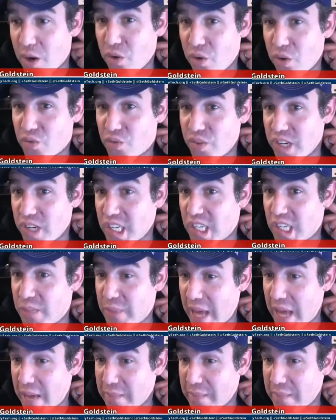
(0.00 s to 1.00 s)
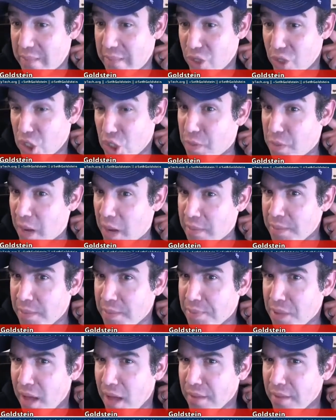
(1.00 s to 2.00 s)
who's really spamming you, you should probably
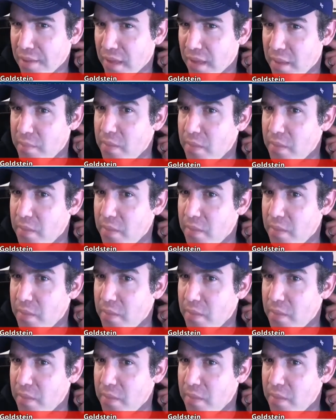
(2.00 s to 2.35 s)
block them.